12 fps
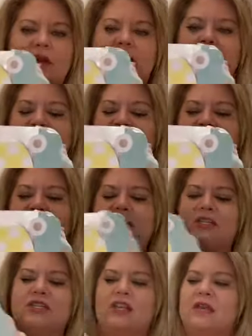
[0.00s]
dollars
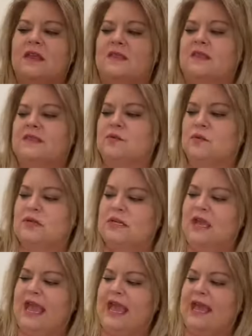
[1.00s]
each. This one
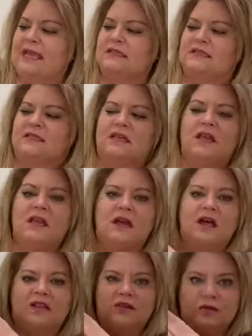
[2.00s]
has
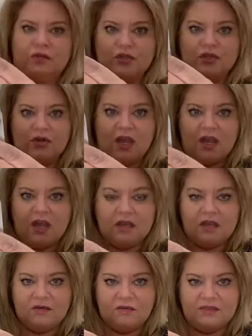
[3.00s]
a little truck
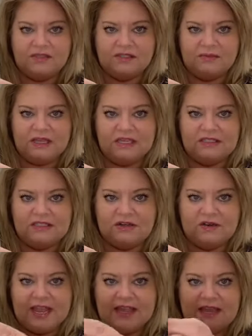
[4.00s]
with some
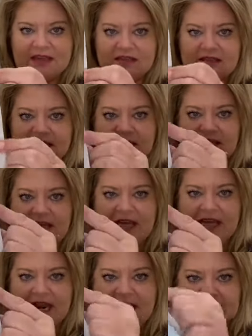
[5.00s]
Easter eggs.
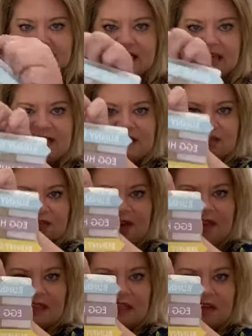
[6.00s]
It has an Easter
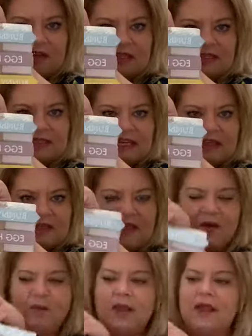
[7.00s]
egg that you can stand
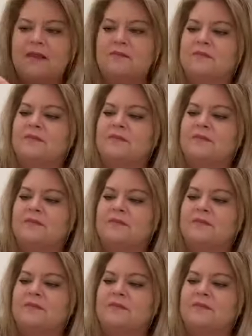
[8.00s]
that way.